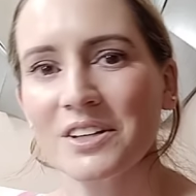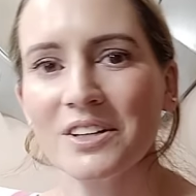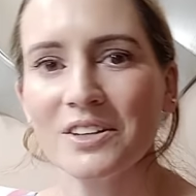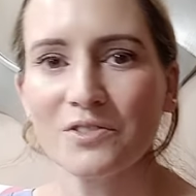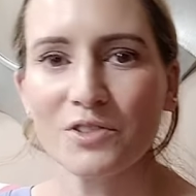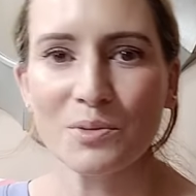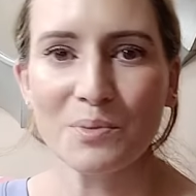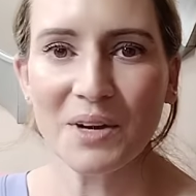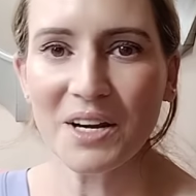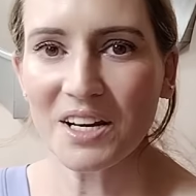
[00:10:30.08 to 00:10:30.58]

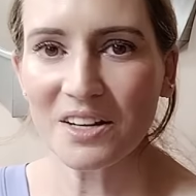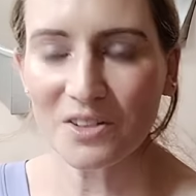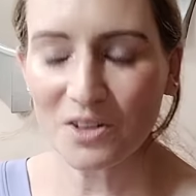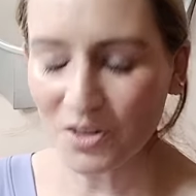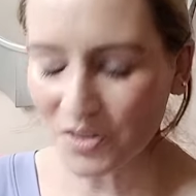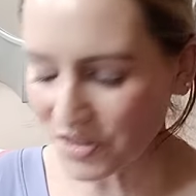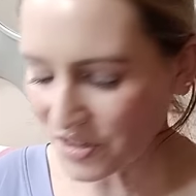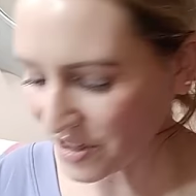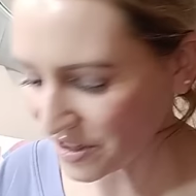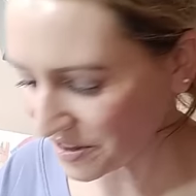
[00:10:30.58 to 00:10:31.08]
for me,
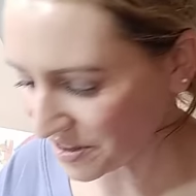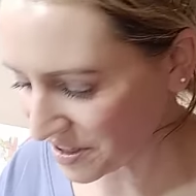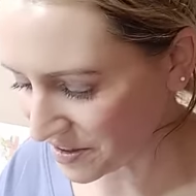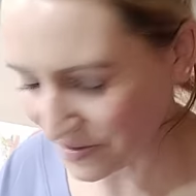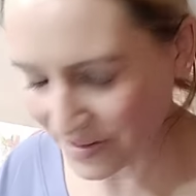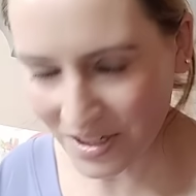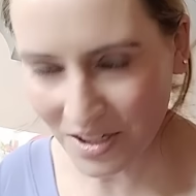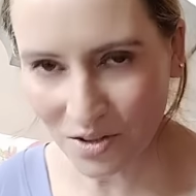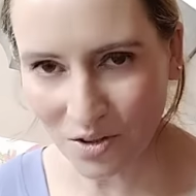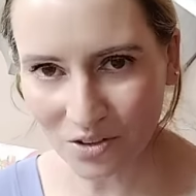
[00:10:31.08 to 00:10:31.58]
those are
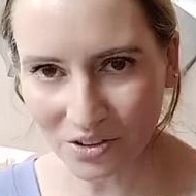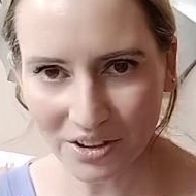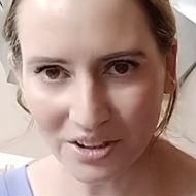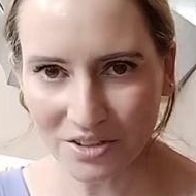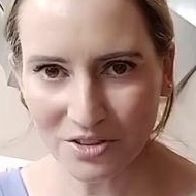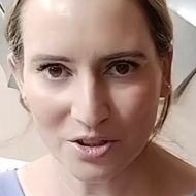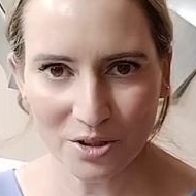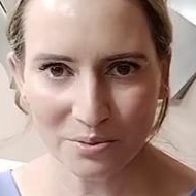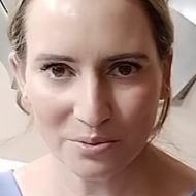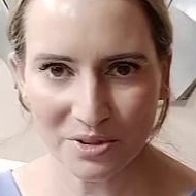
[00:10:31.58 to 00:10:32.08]
evening only in
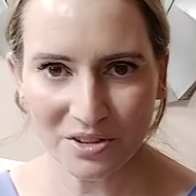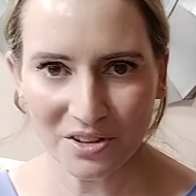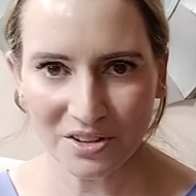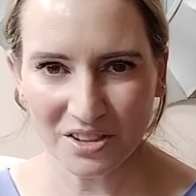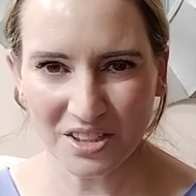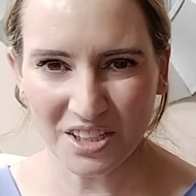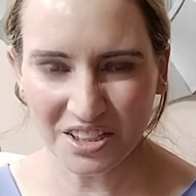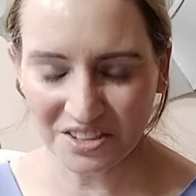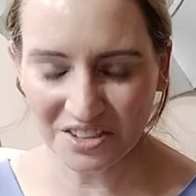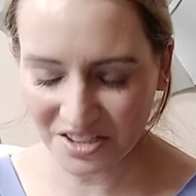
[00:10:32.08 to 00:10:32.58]
terms of the
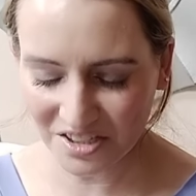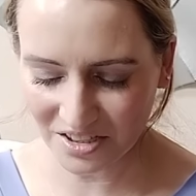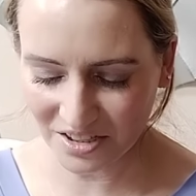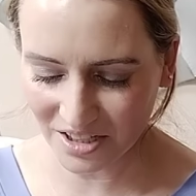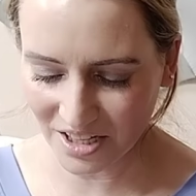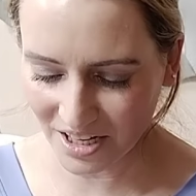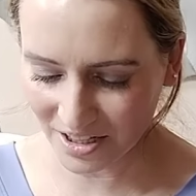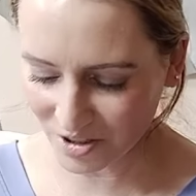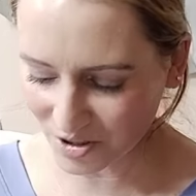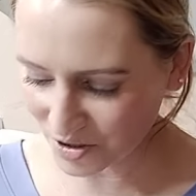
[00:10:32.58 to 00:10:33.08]
thickness and
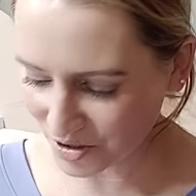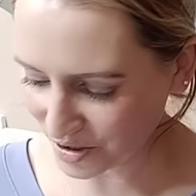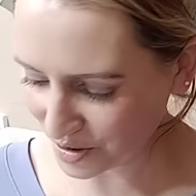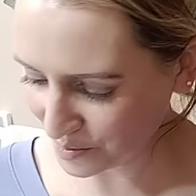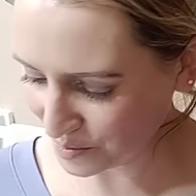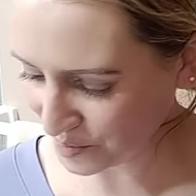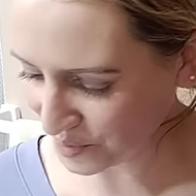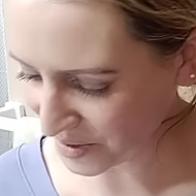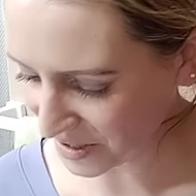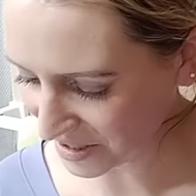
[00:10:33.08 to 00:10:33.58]
texture.
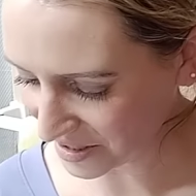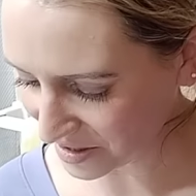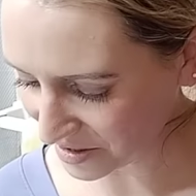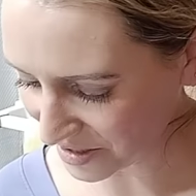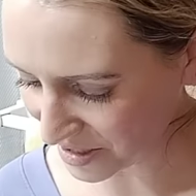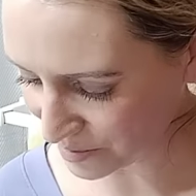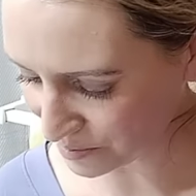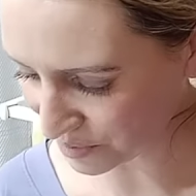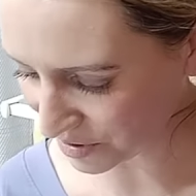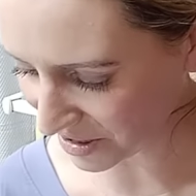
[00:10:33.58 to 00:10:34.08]
But I'll
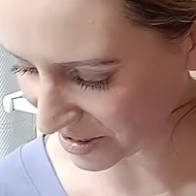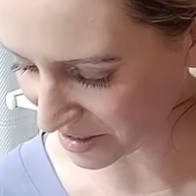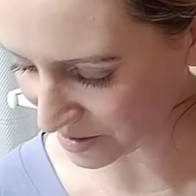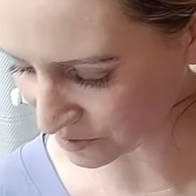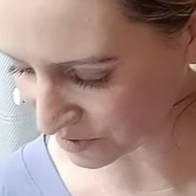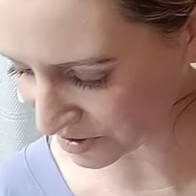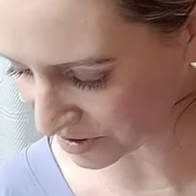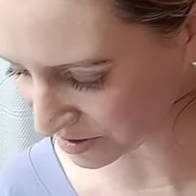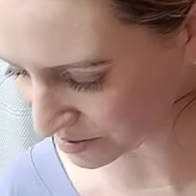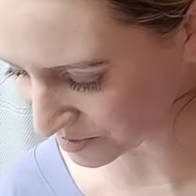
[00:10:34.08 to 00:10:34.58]
keep playing
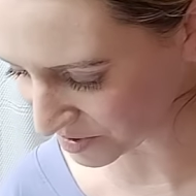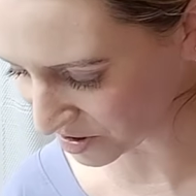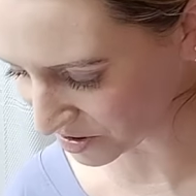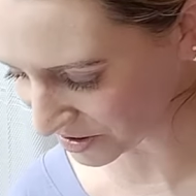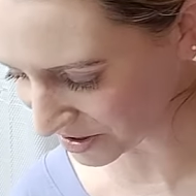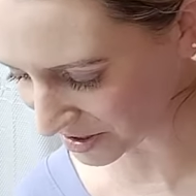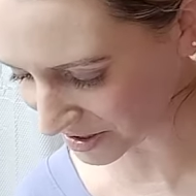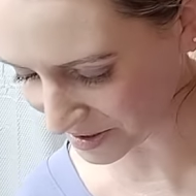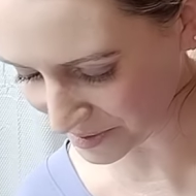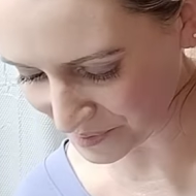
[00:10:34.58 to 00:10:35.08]
with them.
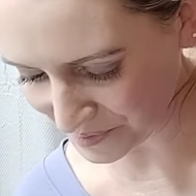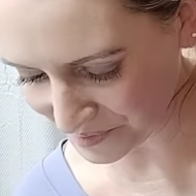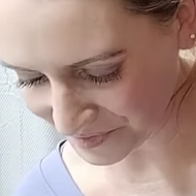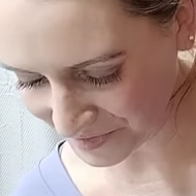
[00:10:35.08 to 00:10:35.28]
Okay.